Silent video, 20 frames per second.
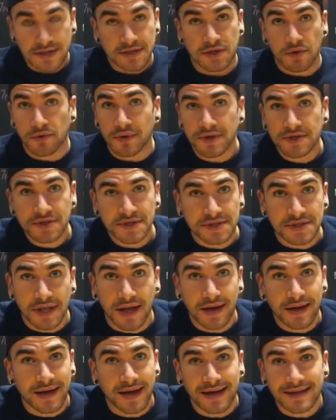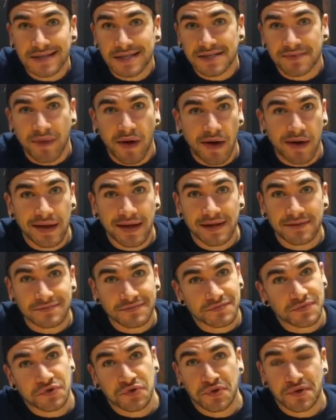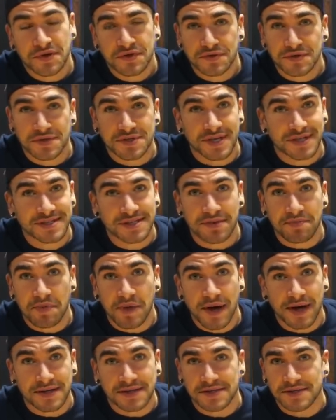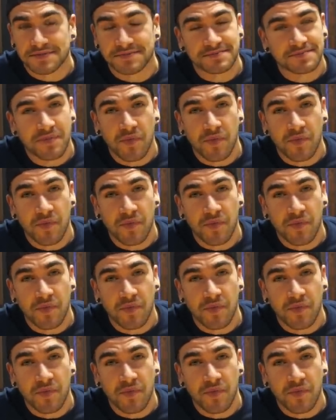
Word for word: So wish us luck, guys, that's about it. We're doing this for 60 bucks.